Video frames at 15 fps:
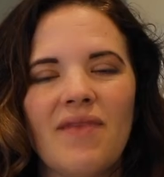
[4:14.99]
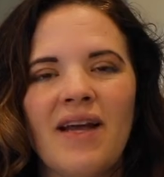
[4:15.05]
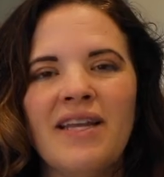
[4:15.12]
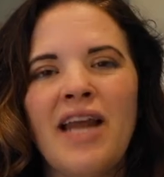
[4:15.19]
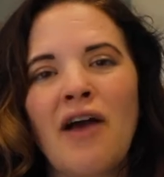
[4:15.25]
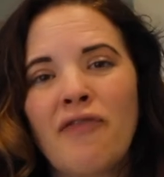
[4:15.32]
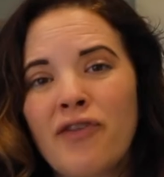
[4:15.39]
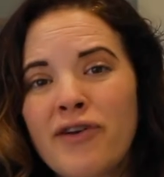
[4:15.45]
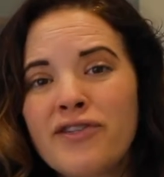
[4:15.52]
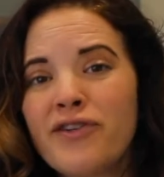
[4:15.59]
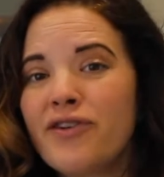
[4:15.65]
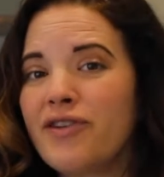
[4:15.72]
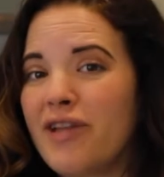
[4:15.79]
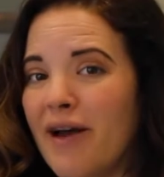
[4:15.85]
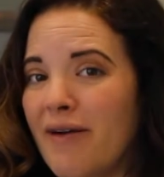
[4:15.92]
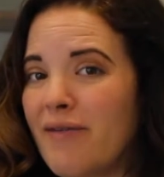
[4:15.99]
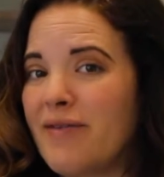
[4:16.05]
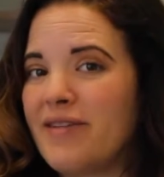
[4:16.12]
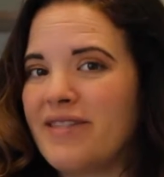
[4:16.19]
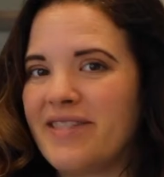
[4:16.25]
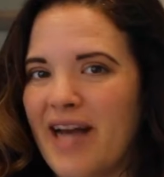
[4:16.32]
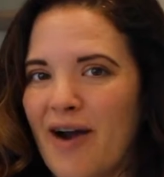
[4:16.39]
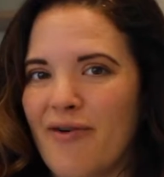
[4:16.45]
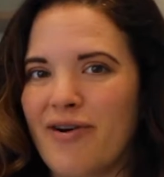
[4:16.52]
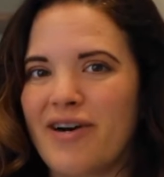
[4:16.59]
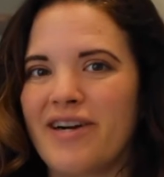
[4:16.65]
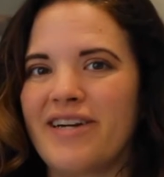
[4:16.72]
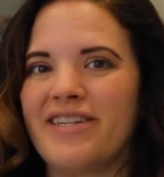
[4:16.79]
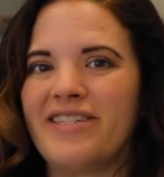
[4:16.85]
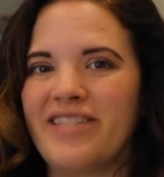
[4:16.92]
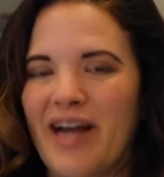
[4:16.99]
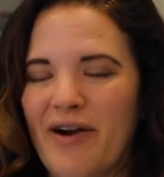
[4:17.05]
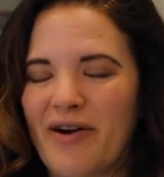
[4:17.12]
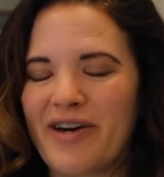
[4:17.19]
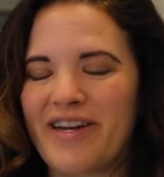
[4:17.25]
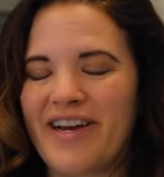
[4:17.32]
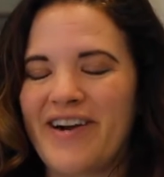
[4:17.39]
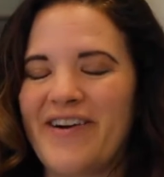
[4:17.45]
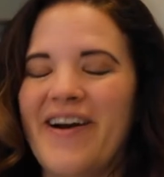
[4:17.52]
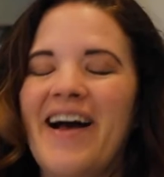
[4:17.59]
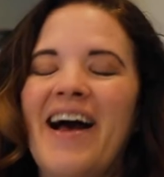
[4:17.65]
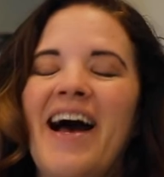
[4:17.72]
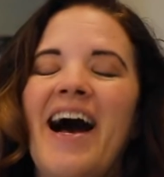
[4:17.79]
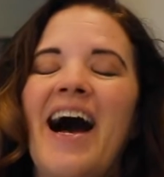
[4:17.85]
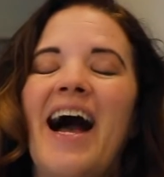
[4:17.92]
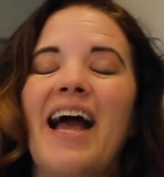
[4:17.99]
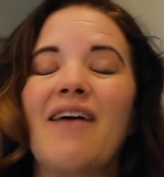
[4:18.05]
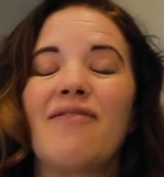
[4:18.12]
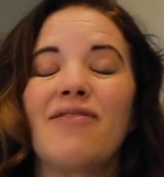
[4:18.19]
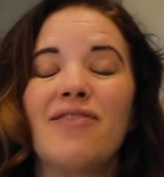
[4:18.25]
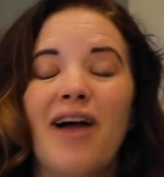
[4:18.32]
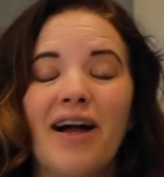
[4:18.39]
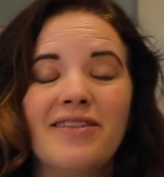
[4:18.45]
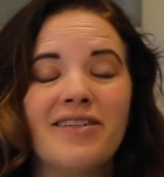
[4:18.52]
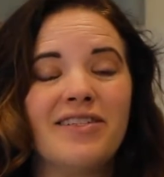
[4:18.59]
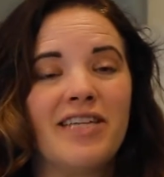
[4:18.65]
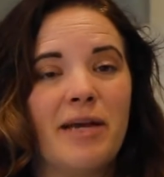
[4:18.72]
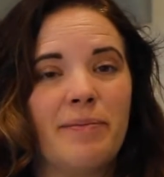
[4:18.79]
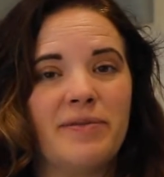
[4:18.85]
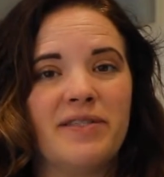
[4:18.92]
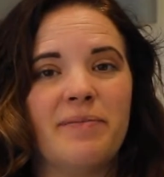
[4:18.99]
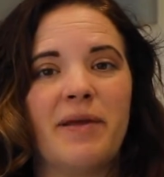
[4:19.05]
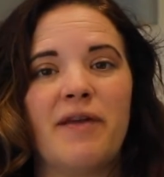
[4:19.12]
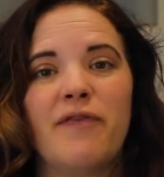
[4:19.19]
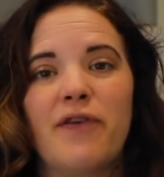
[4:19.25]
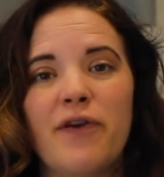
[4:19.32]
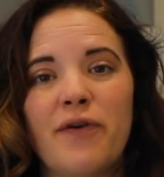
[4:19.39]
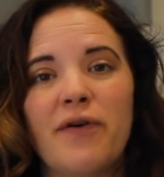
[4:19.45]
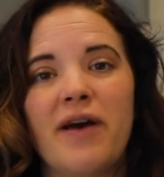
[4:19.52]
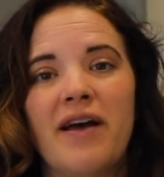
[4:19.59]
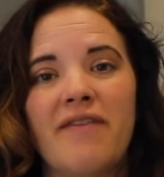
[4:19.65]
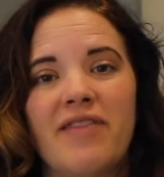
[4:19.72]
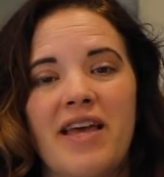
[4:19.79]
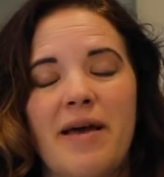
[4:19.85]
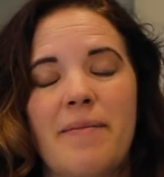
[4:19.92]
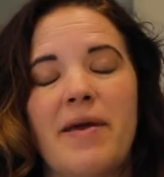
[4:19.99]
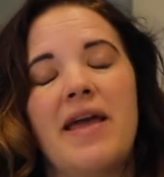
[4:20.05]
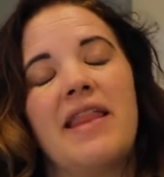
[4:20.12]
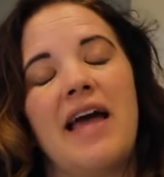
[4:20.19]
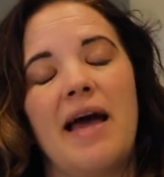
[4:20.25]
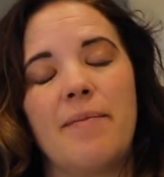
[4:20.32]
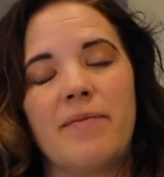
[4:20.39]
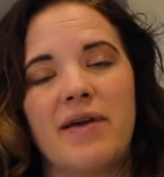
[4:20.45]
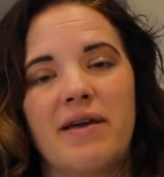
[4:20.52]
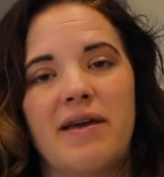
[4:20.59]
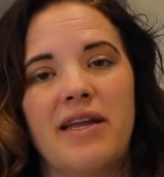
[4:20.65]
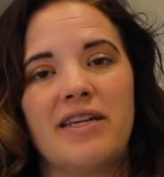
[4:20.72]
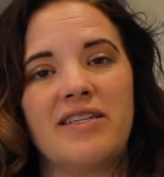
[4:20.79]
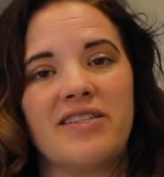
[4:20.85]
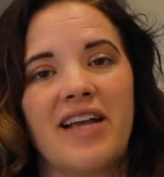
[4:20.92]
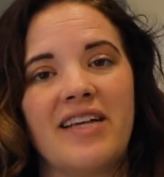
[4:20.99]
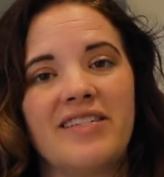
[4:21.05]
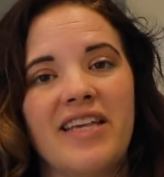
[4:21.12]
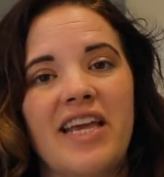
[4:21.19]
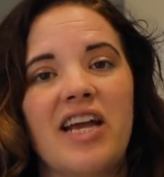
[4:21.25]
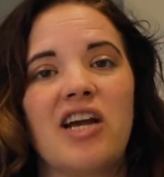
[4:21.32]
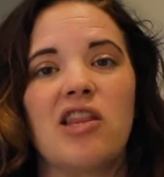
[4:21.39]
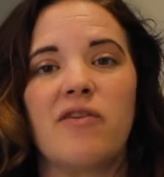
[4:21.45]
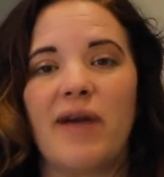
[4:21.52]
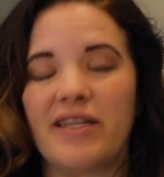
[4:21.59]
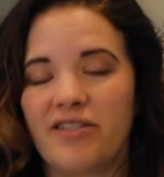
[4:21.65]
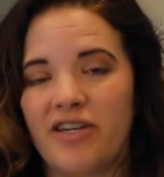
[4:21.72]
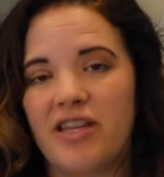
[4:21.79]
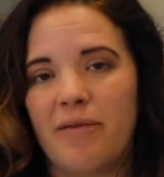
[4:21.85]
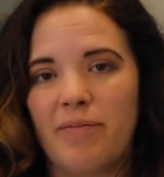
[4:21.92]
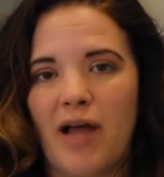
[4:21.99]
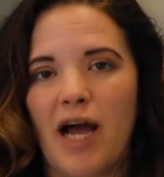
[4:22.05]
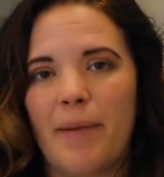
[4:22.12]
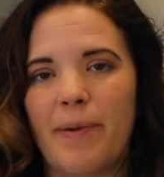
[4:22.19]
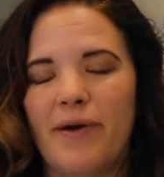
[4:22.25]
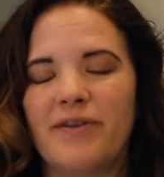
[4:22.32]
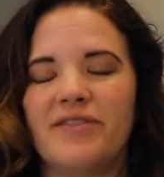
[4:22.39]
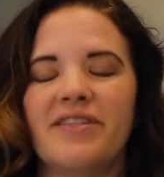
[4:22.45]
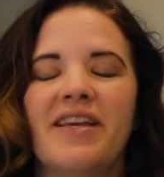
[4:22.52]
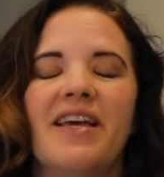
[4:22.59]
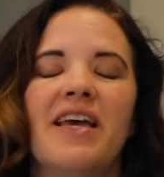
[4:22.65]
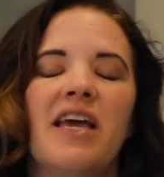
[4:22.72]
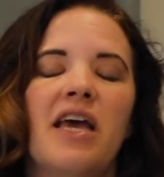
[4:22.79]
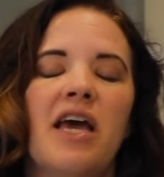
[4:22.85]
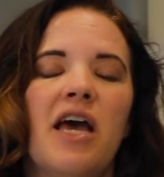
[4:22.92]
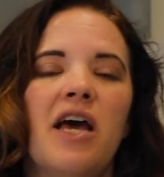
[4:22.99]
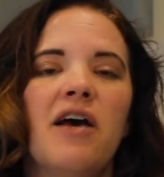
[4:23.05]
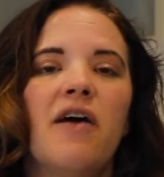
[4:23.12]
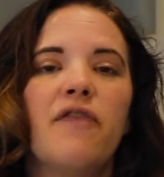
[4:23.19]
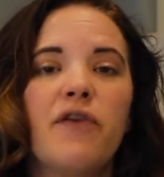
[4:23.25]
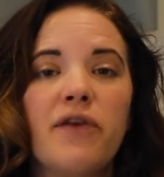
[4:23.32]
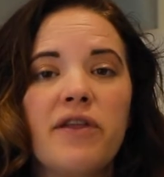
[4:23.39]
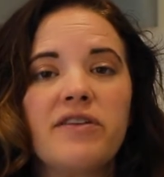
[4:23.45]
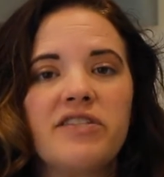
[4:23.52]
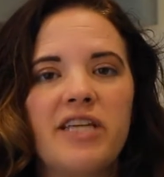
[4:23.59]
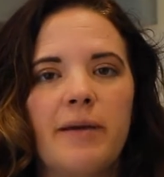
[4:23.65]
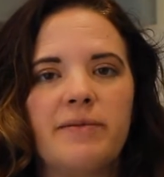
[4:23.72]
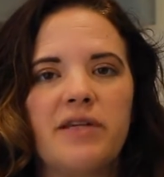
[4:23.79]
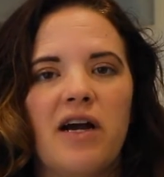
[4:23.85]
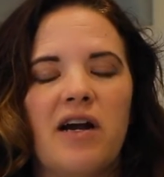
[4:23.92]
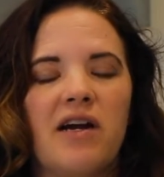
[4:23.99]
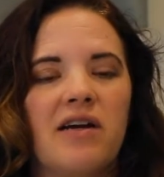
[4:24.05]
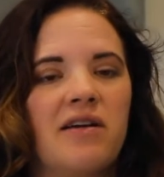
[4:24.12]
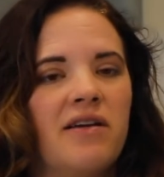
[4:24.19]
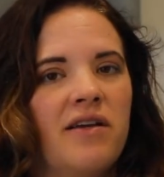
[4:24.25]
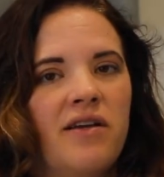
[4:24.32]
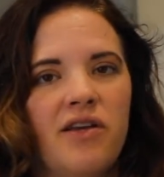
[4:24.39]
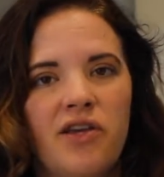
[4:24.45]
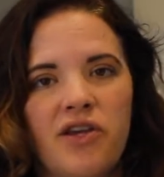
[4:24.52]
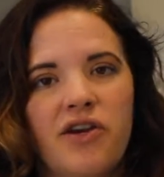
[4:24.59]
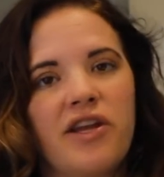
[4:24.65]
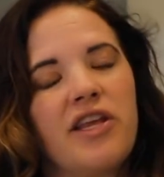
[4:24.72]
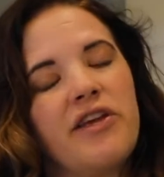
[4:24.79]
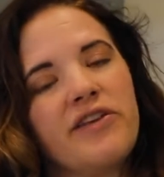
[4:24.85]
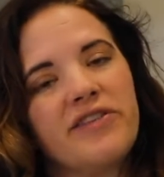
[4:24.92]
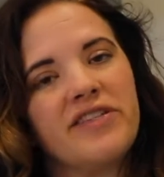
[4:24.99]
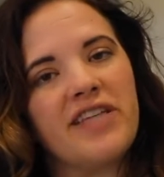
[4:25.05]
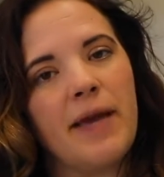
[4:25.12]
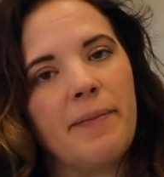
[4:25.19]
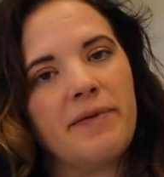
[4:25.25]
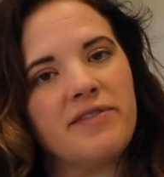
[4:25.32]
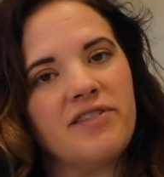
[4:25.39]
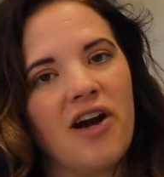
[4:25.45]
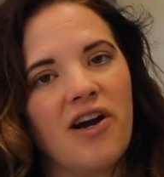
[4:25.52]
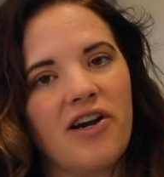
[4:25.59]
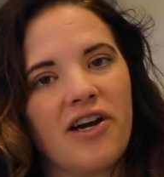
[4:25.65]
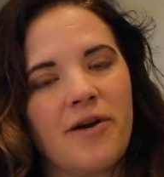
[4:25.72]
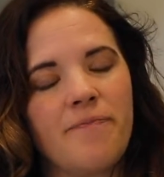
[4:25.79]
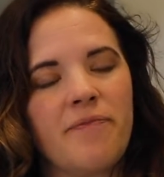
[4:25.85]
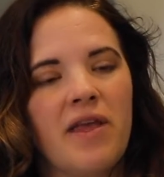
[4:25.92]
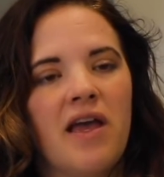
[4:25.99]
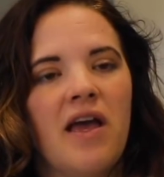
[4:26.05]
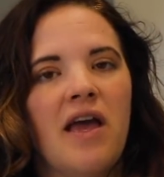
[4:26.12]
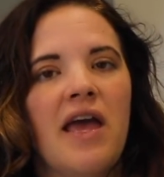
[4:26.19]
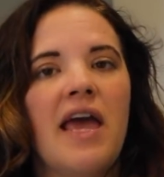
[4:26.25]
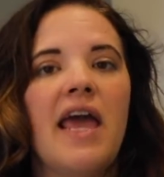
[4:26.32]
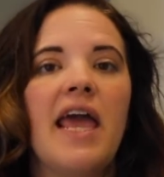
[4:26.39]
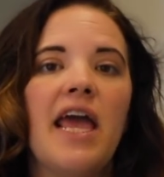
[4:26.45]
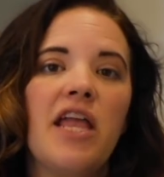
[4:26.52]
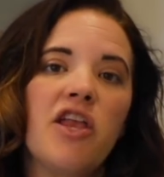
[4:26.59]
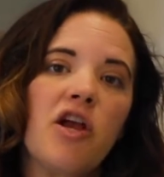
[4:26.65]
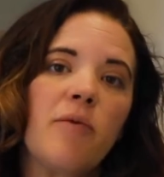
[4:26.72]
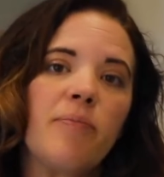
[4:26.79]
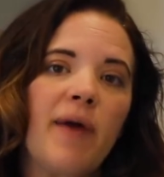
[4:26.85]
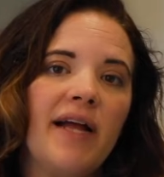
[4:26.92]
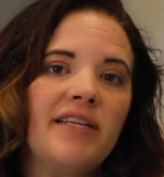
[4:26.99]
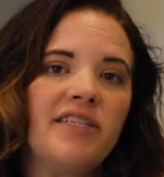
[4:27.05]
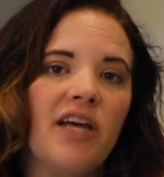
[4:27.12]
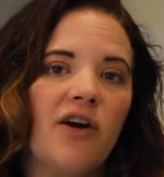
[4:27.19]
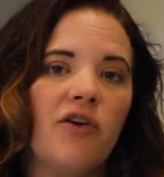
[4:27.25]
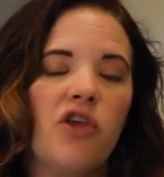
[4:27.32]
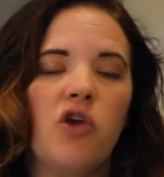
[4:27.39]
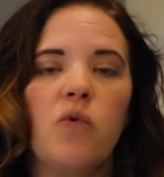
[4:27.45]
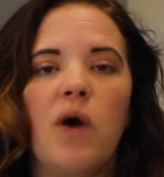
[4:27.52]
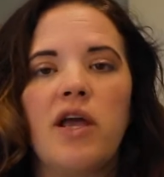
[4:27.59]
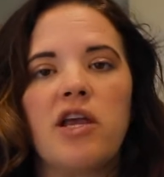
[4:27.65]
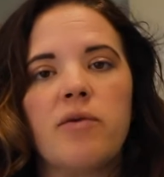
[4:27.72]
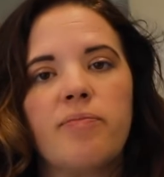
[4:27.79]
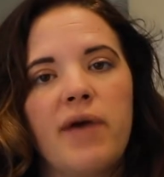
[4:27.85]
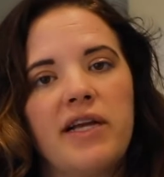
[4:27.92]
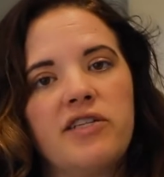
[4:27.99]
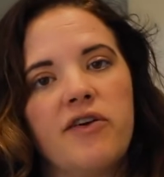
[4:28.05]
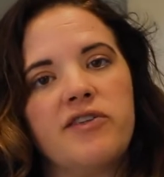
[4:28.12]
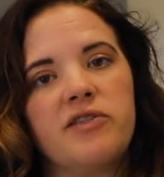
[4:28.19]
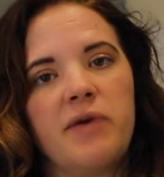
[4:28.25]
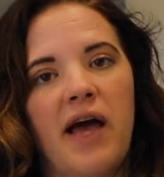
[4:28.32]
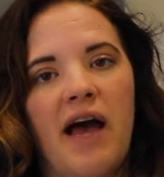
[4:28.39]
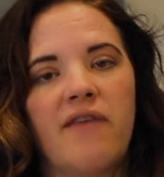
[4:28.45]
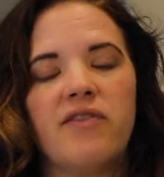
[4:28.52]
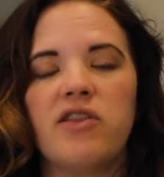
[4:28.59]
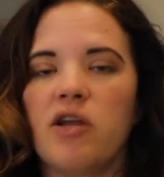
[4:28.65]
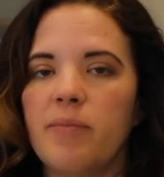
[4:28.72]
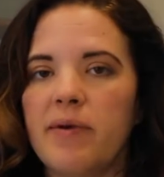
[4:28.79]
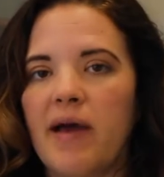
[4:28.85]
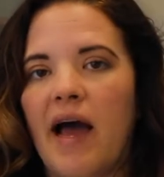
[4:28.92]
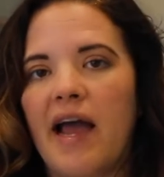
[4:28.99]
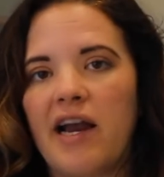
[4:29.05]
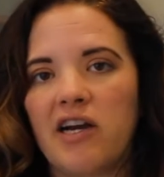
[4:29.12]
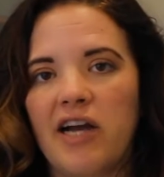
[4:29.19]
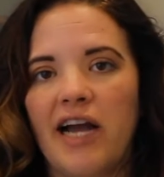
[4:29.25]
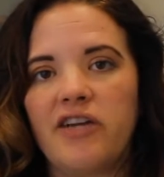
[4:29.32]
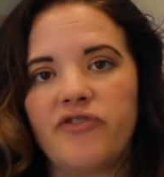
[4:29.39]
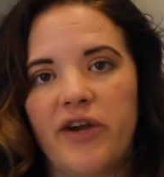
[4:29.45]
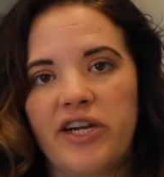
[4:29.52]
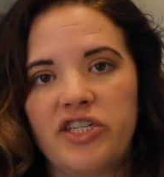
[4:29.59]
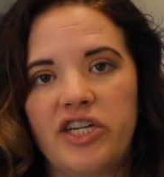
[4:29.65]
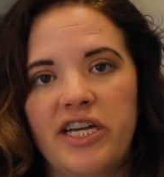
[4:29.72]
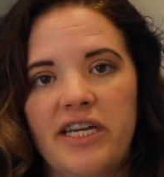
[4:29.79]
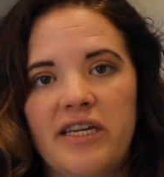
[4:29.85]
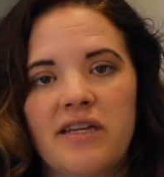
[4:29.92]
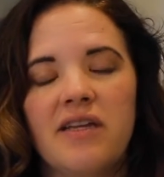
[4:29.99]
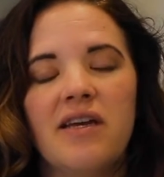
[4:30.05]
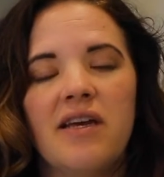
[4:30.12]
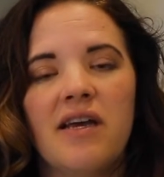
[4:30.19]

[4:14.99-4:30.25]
And now for those who love sourdough, I have lots of tips, but a few of them that I'm going to discuss here, the rest are in the blog post. A few of those tips are, you're going to use this type of starter. In your bread dough, you want your bread dough to have a little bit higher hydration